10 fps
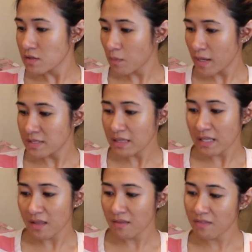So basically
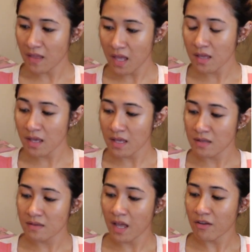the zinc
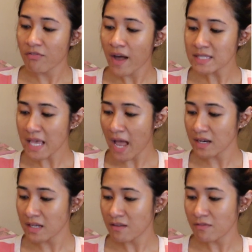is like fights
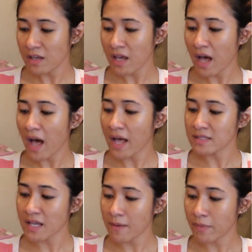acne via
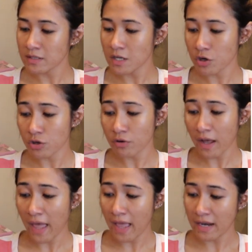antibacterial
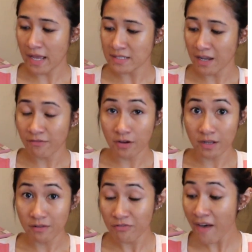and
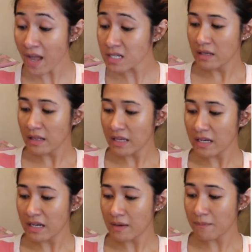antifungal effect.
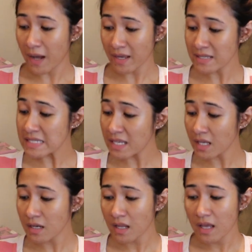
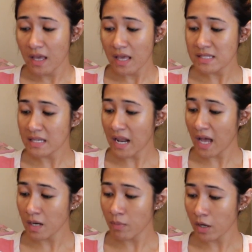Clindamycin is an
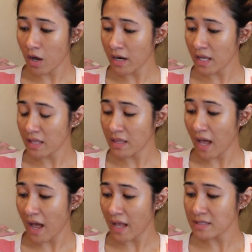antibiotic
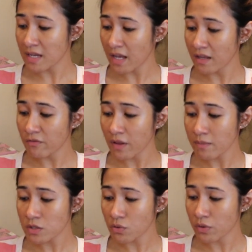that
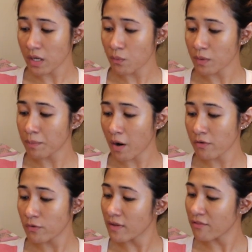anti-inflammatory with
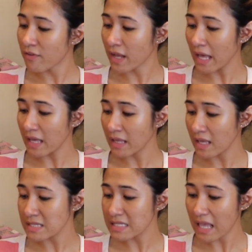powerful effect
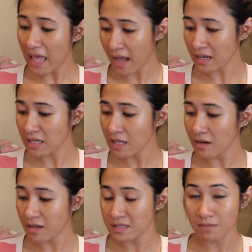against acne
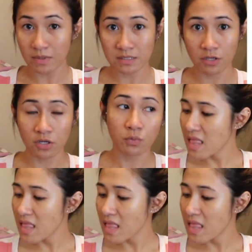causing bacteria.